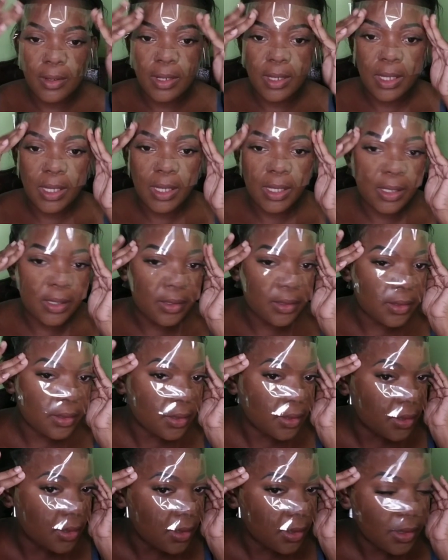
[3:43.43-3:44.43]
Right.
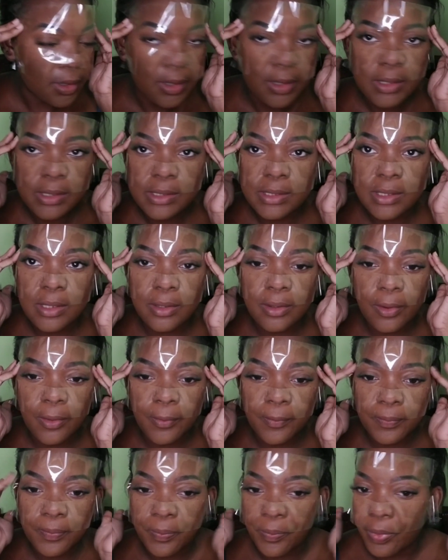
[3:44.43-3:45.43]
So
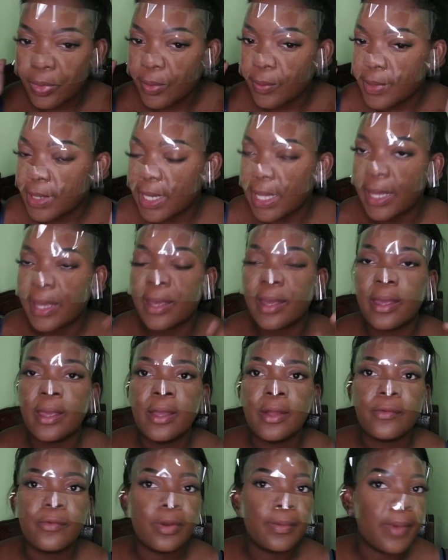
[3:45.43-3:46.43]
we there.
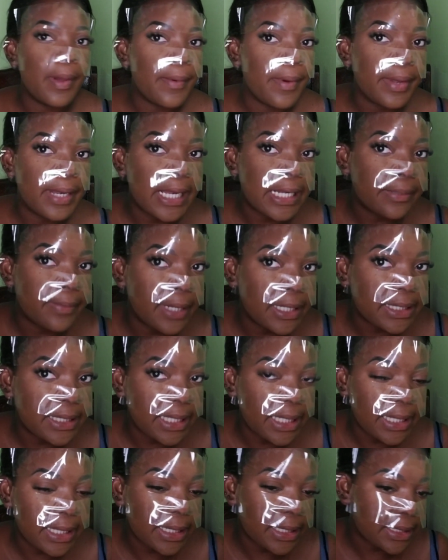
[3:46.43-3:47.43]
Remember that my
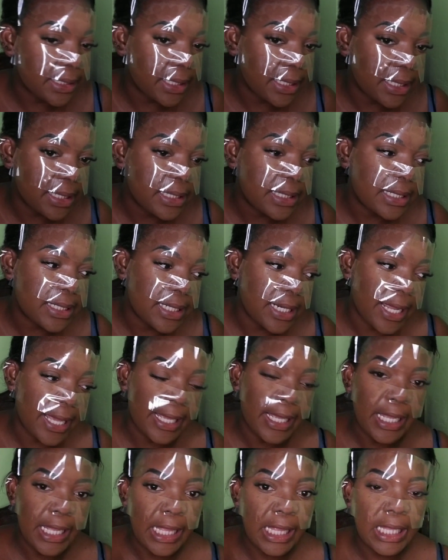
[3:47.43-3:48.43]
skin isn't like
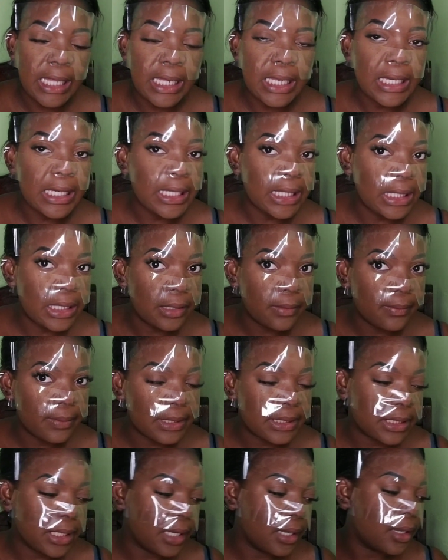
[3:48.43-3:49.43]
clean per
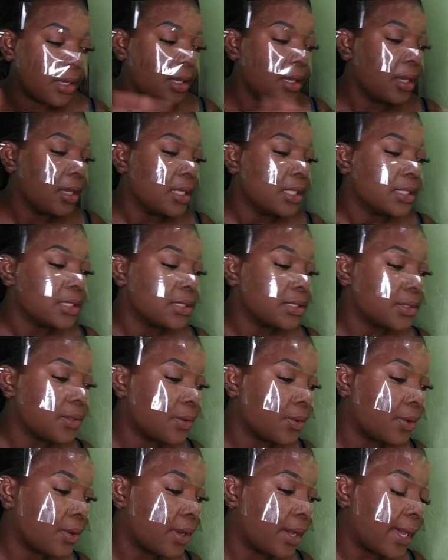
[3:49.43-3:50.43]
se.
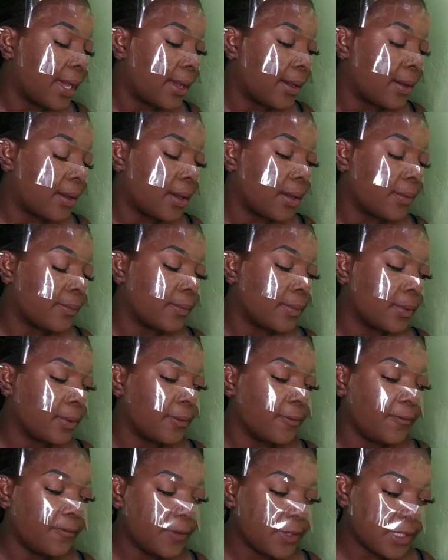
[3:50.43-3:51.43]
So um
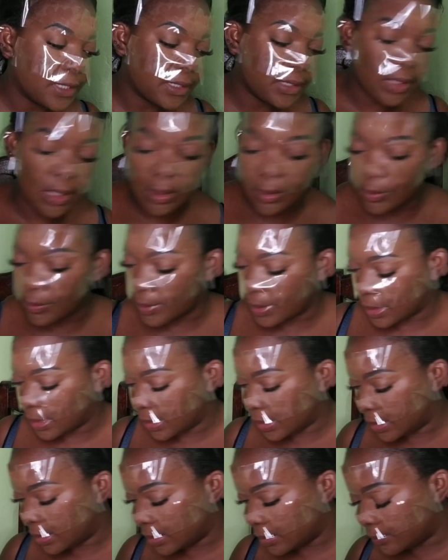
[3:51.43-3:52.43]
first going
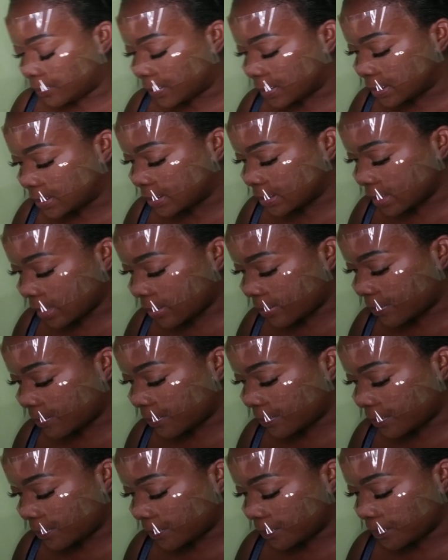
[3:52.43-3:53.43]
in with some
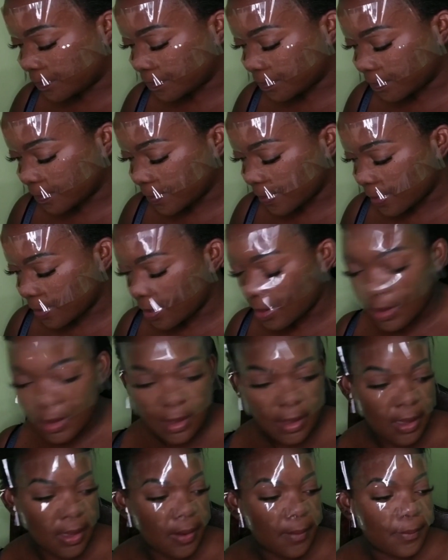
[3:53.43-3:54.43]

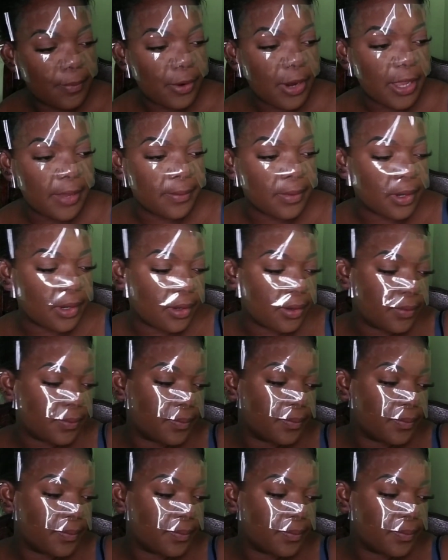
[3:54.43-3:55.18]
primer.